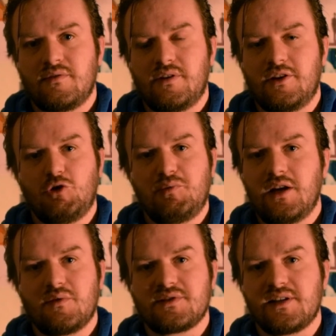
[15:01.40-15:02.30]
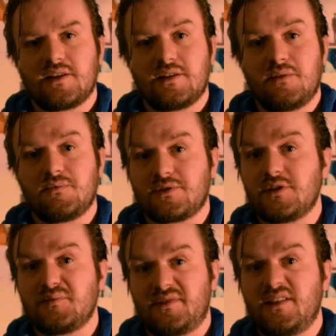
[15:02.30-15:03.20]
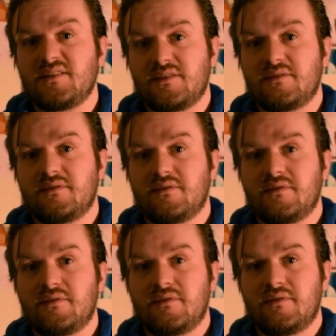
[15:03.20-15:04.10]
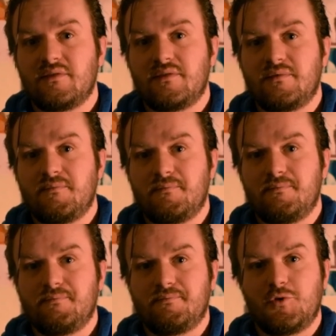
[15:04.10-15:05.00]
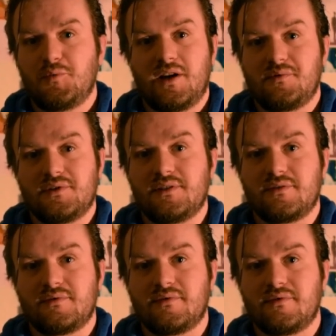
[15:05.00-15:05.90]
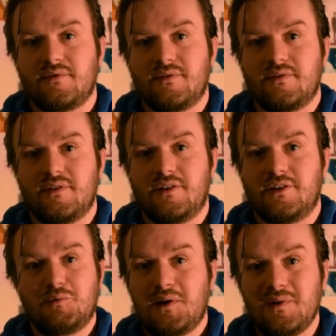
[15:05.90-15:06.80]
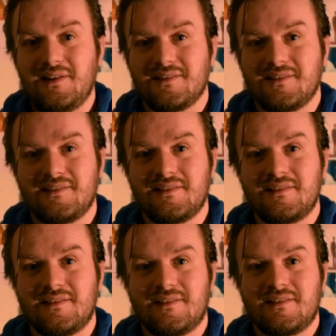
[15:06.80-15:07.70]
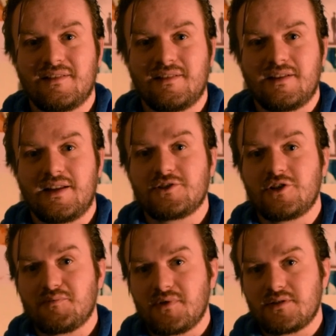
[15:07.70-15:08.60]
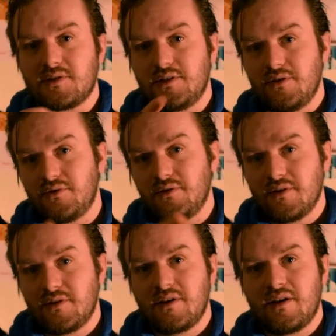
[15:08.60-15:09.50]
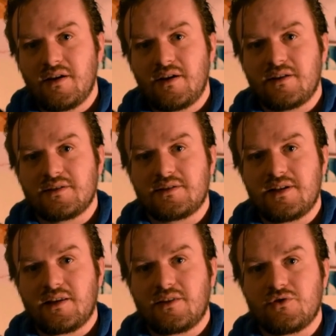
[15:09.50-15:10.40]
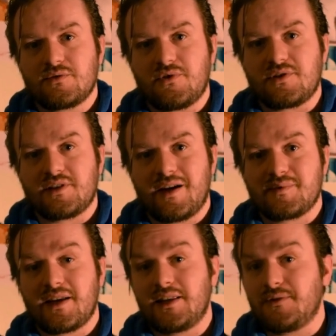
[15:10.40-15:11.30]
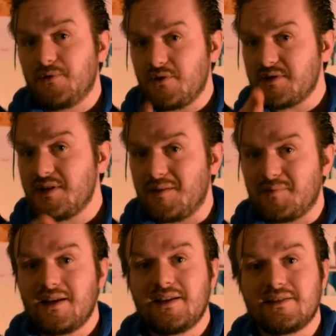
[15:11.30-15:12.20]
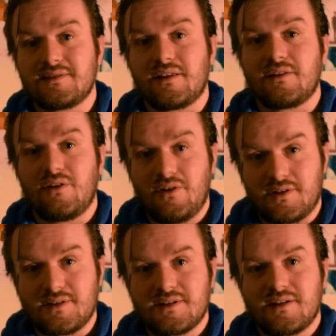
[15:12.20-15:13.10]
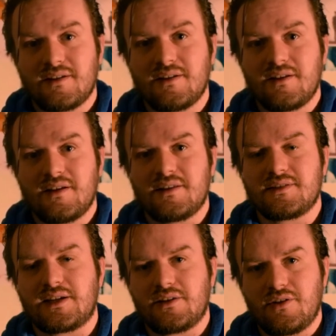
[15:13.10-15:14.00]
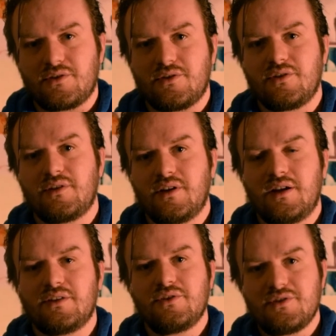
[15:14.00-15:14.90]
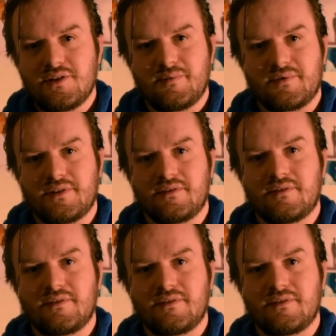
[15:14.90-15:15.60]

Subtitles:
And nobody ever said life was going to be easy. Nobody ever did. And nobody will. It's up to you to take those first steps, and the first step is the hardest, to get out there and do something.